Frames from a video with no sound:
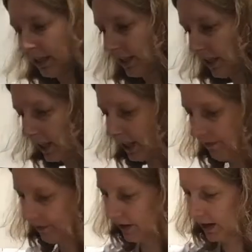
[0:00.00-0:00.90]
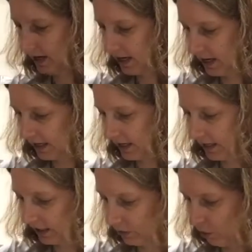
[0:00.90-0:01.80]
thingy and then
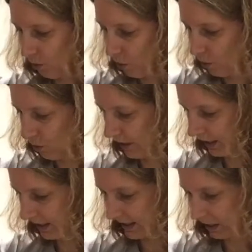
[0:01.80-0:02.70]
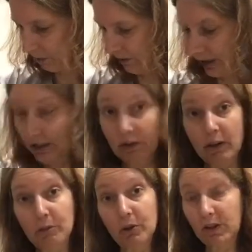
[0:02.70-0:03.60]
it's all in the same place. So I'm
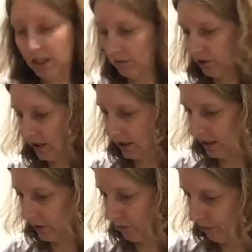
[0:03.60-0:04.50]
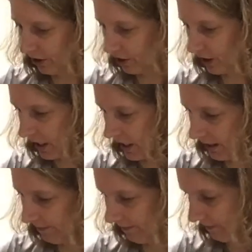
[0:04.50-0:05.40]
using my brush again
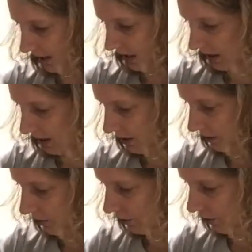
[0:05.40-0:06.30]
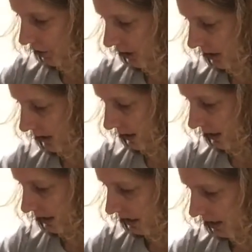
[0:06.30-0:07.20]
to just
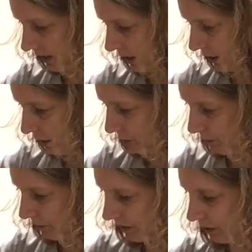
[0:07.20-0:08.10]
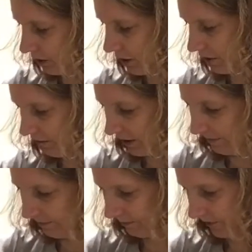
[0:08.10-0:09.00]
put it all over.
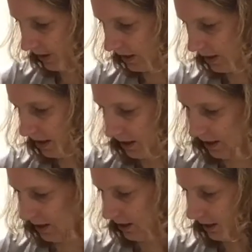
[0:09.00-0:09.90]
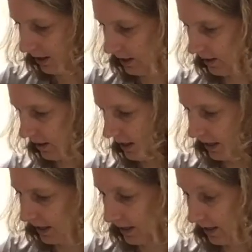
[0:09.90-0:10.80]
so that
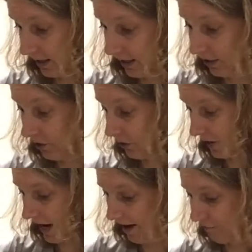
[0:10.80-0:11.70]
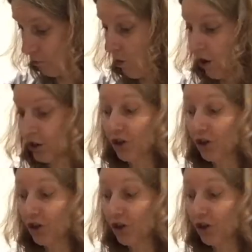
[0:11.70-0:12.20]
you don't have one